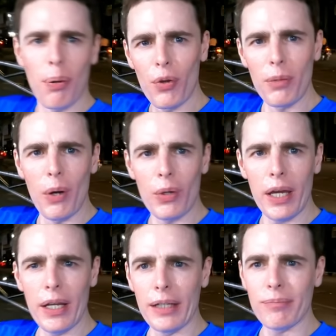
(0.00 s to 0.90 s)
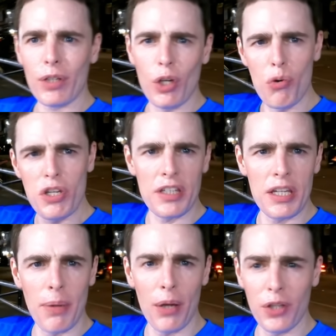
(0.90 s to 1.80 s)
pour the milk in it. Cools the
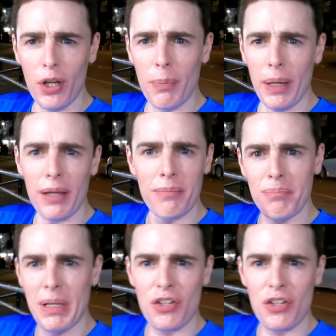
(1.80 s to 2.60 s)
tea back down a bit and